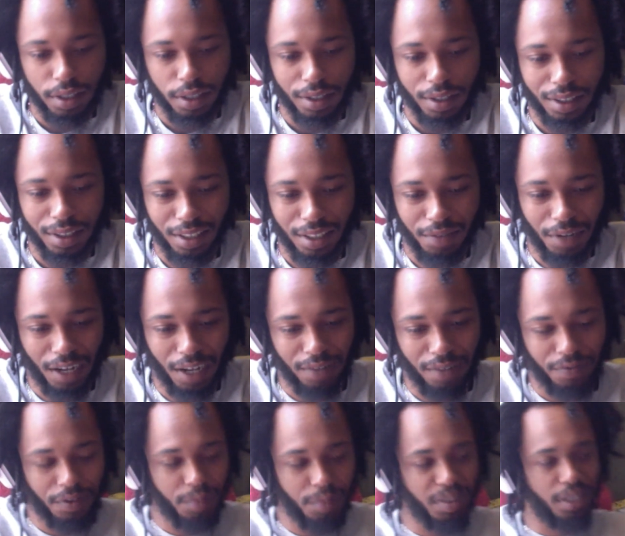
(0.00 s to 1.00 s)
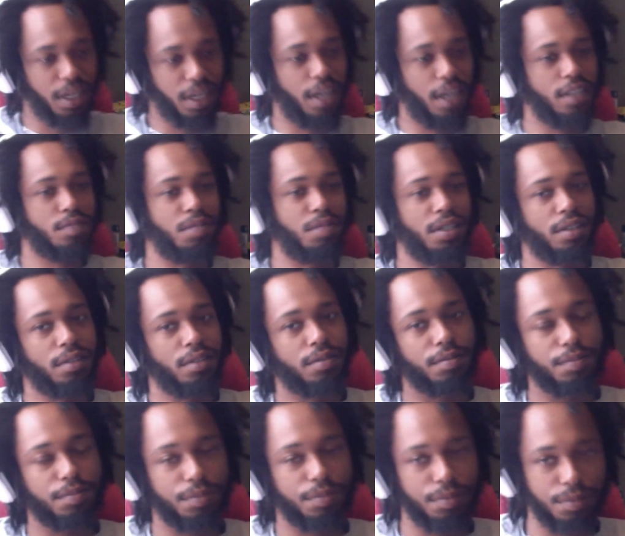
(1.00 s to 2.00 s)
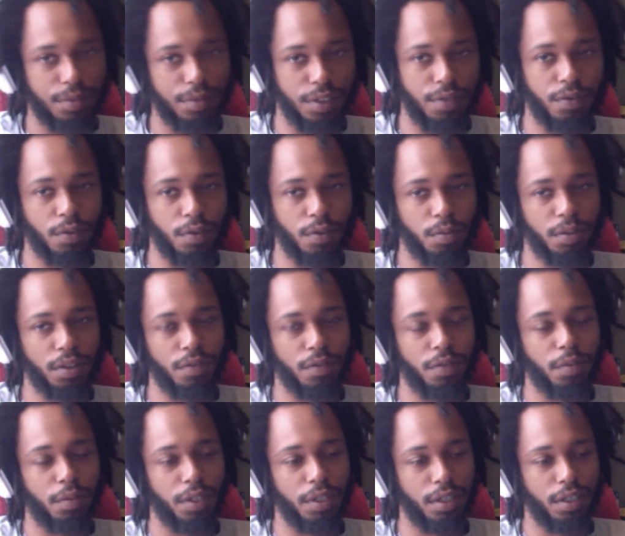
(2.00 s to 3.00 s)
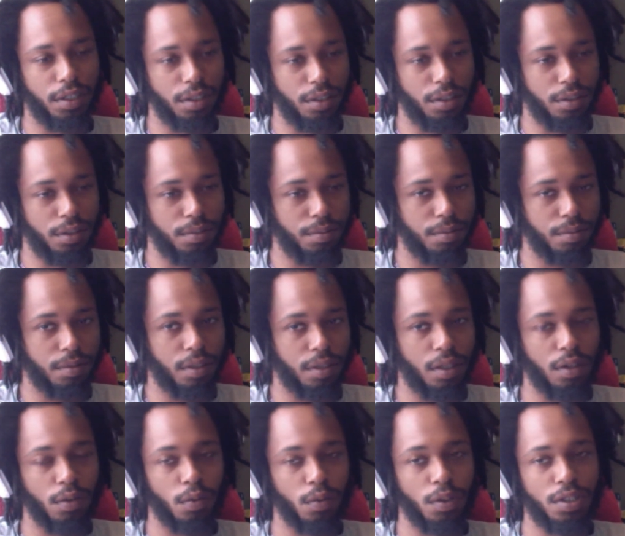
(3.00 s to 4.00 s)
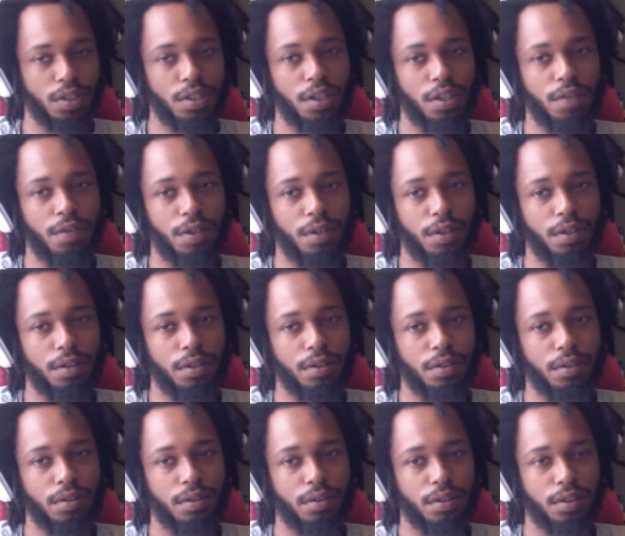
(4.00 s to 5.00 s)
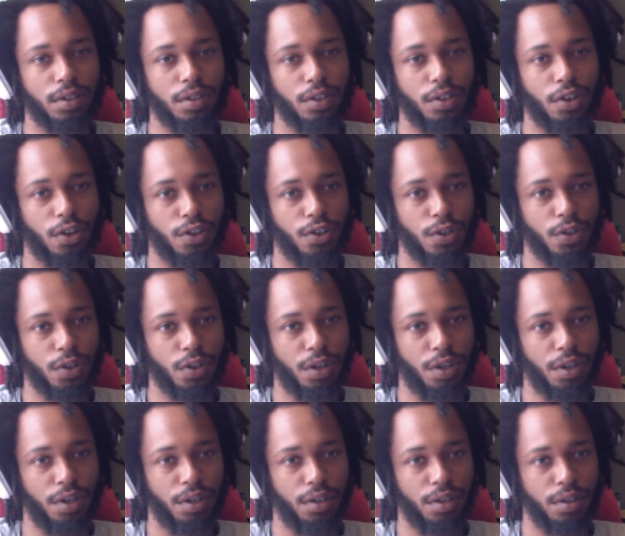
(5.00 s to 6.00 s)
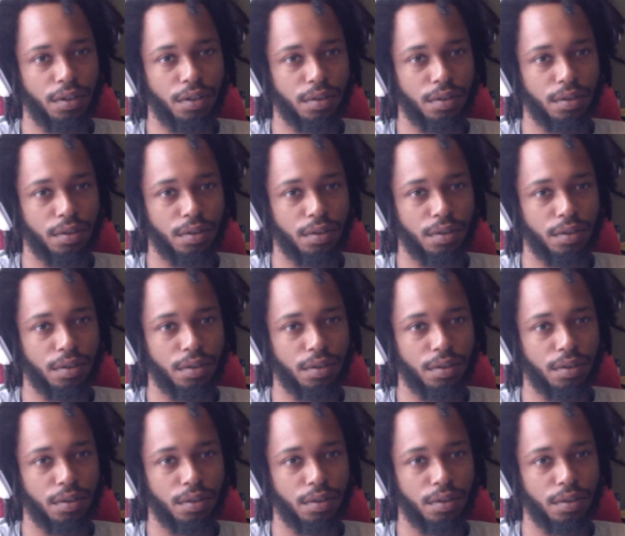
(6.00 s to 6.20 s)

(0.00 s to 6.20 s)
the divine feminine aspect, you feel me, the femininity, receiving, nurturing,